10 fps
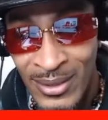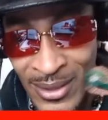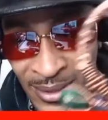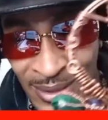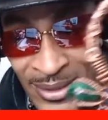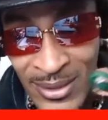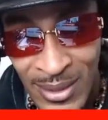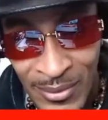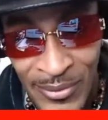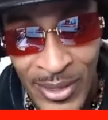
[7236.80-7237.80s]
This is
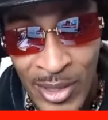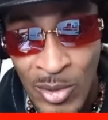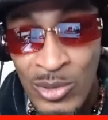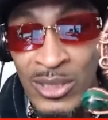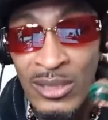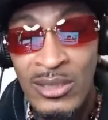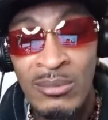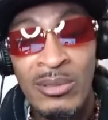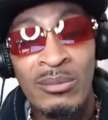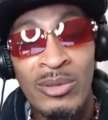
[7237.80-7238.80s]
different. Go sell
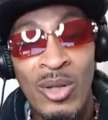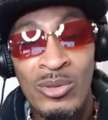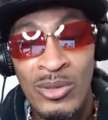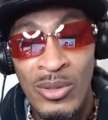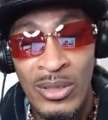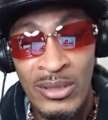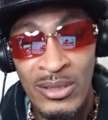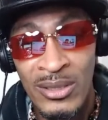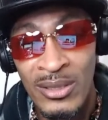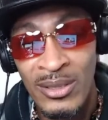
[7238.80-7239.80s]
some of them Doge
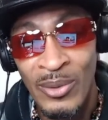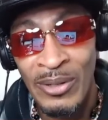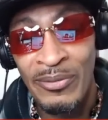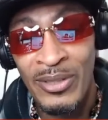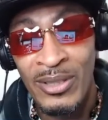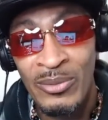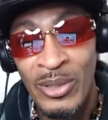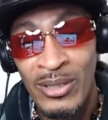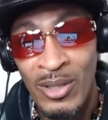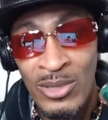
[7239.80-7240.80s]
coins. Wait.
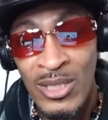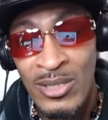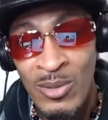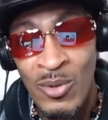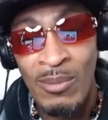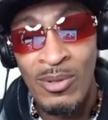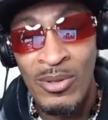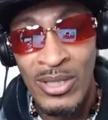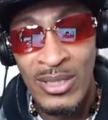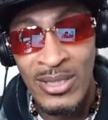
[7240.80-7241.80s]
Go sell some Guap
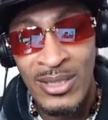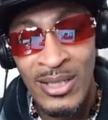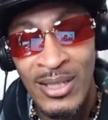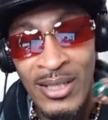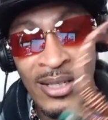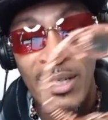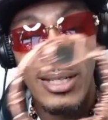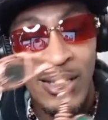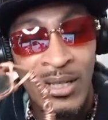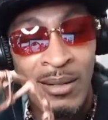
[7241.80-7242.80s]
coins
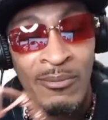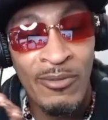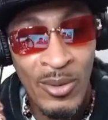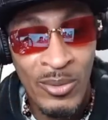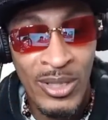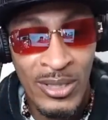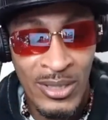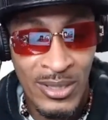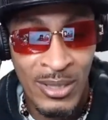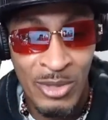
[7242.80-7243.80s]
and come fuck with
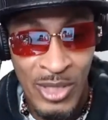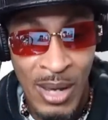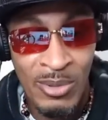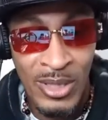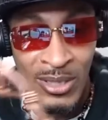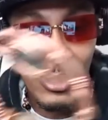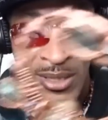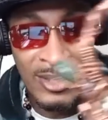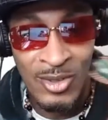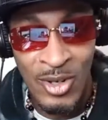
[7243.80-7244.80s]
us. Come shop with
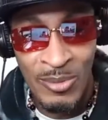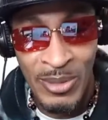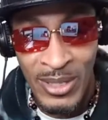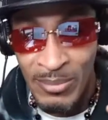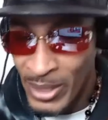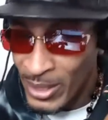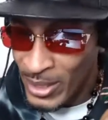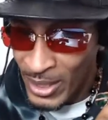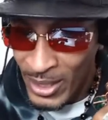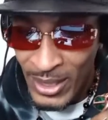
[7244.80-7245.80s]
us. You know what I mean? But
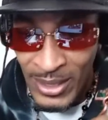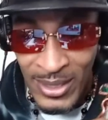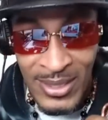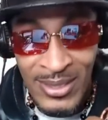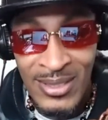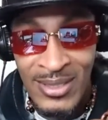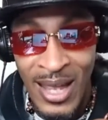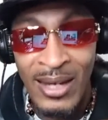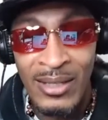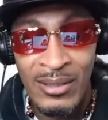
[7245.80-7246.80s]
this is
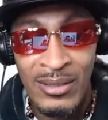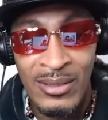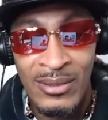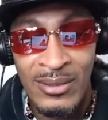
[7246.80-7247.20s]
designer.